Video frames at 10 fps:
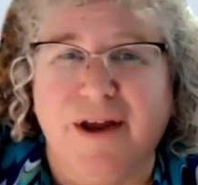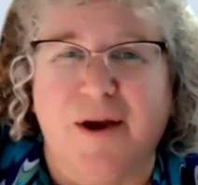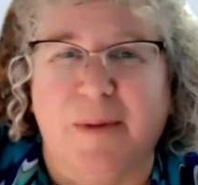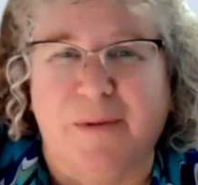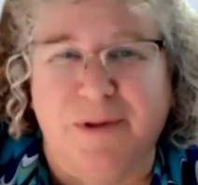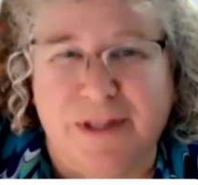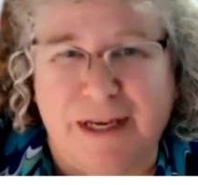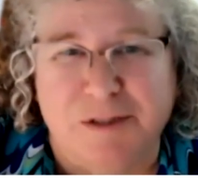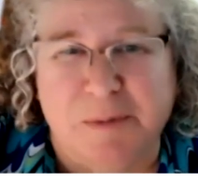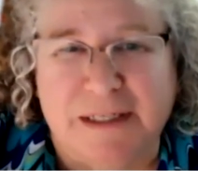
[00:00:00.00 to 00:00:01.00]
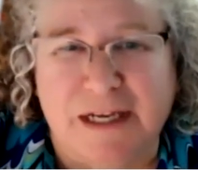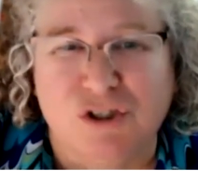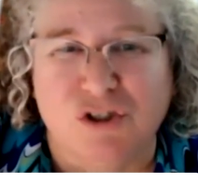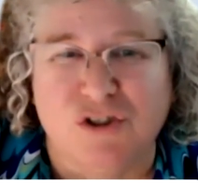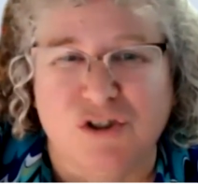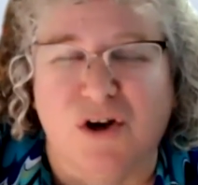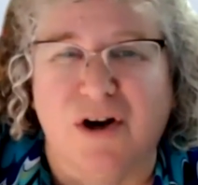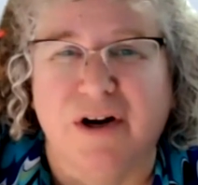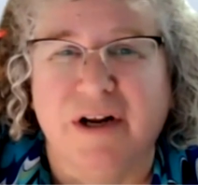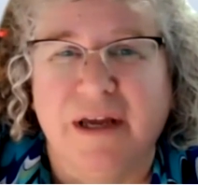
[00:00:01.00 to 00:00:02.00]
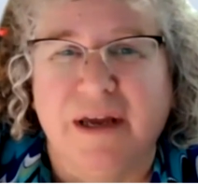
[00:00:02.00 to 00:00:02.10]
about what the expectations are.